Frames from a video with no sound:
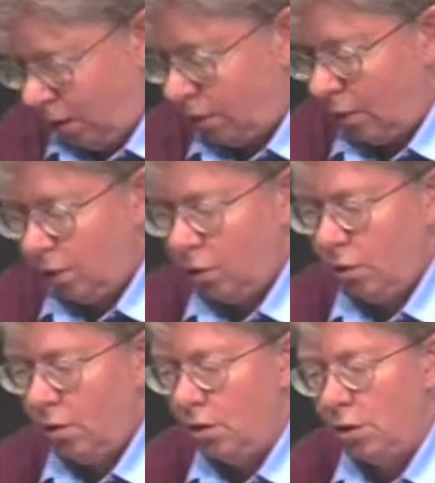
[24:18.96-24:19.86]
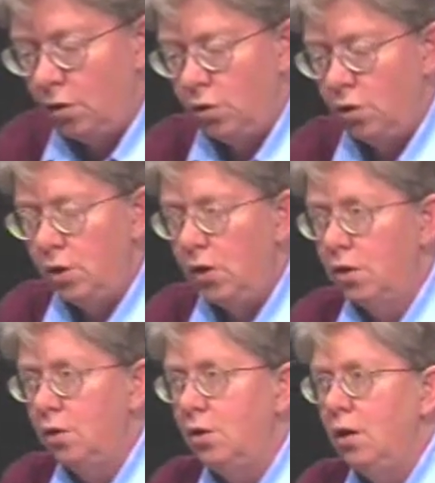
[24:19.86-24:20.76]
I think the Citizens
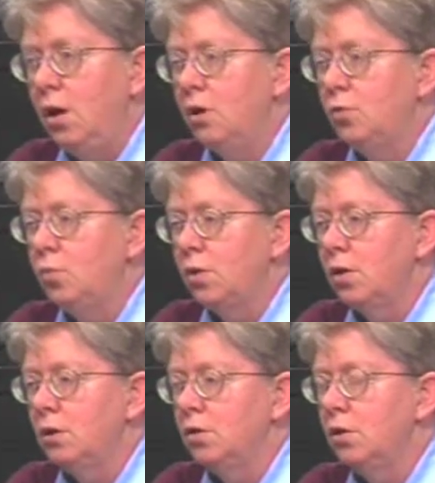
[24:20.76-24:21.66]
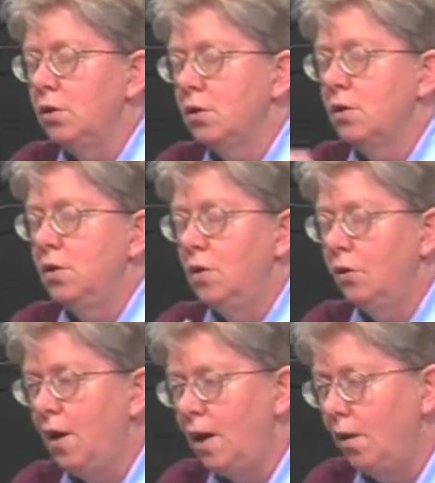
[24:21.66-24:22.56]
United has really just, you
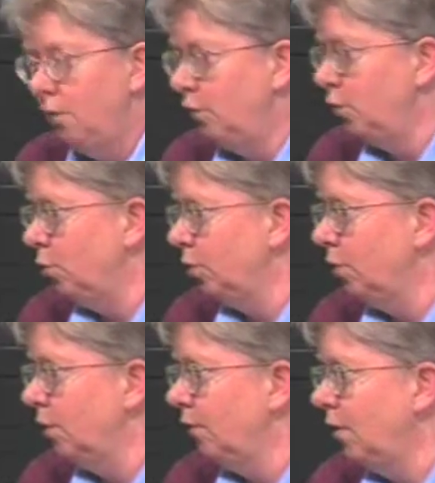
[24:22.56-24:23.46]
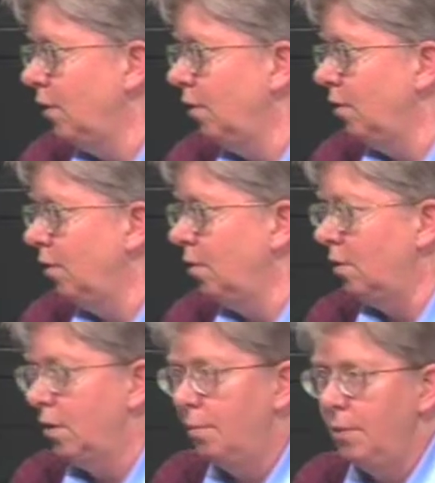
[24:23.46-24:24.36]
know, added fuel to the fire
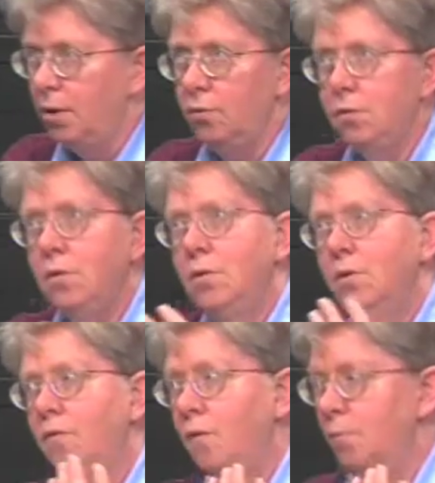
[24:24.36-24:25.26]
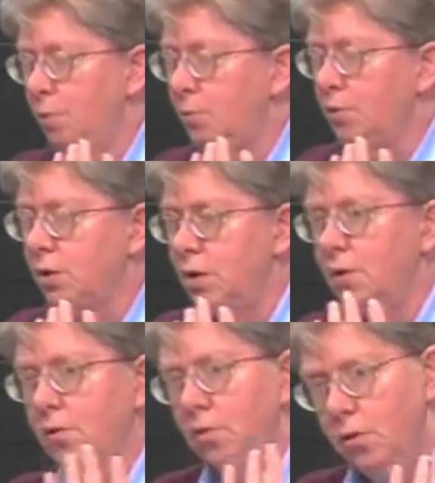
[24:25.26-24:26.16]
about from people
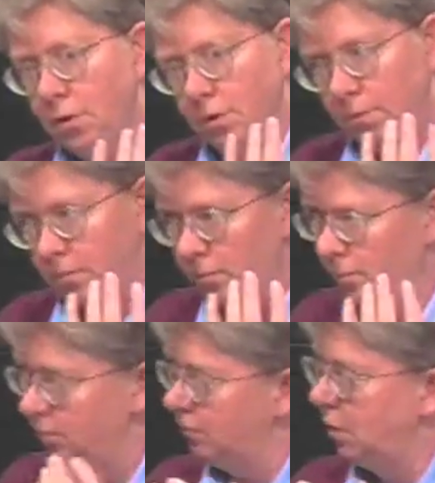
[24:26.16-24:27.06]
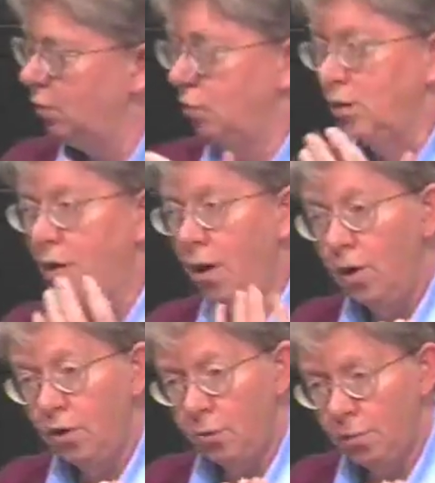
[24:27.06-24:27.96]
saying, look, it's really
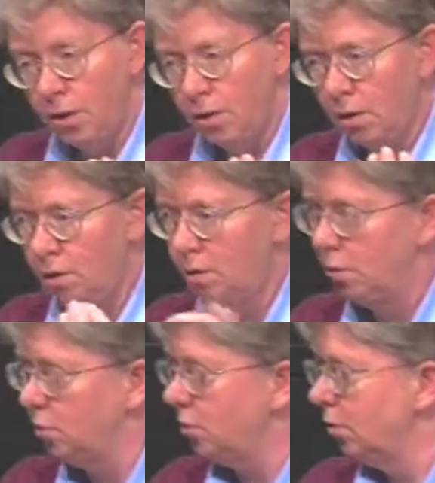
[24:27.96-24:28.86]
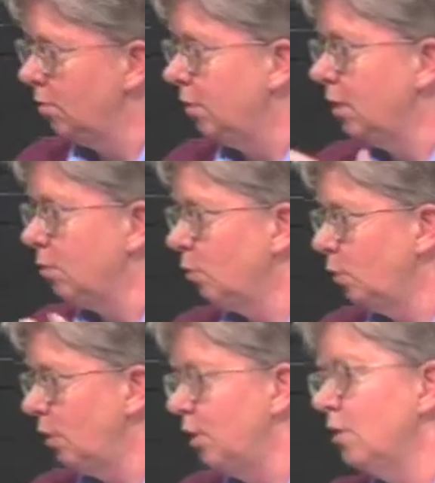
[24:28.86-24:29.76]
hard to amend the Constitution, but that's what
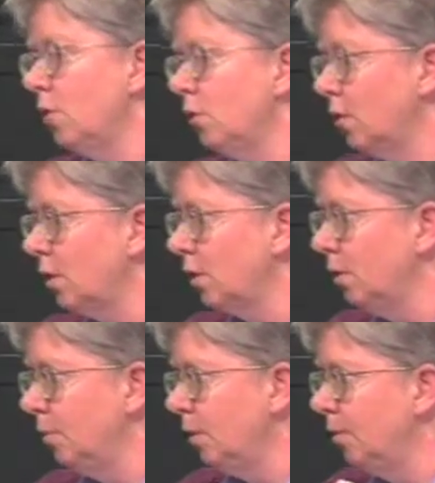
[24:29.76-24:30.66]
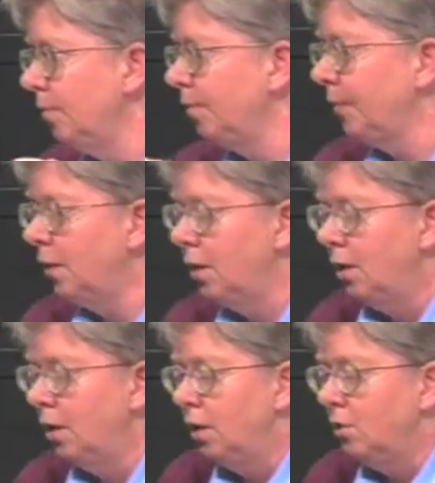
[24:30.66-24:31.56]
we need to start talking about.
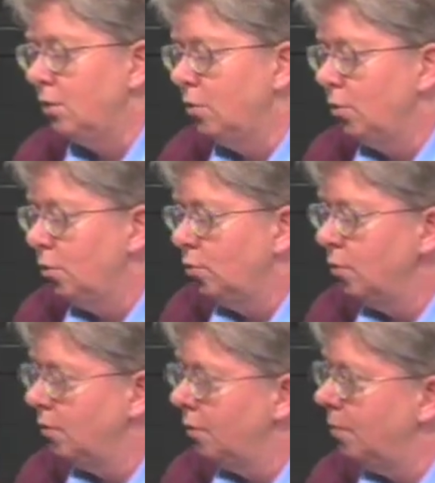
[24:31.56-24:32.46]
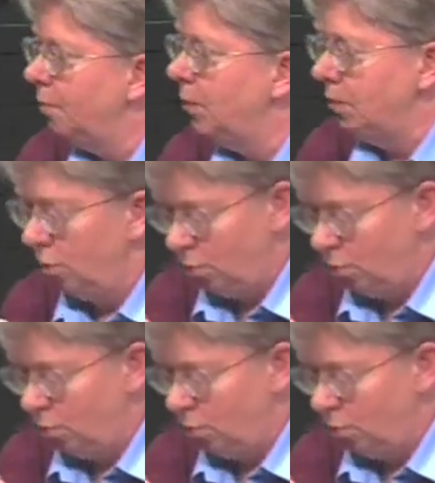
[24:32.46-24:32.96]
Mm-hmm. And so those have been the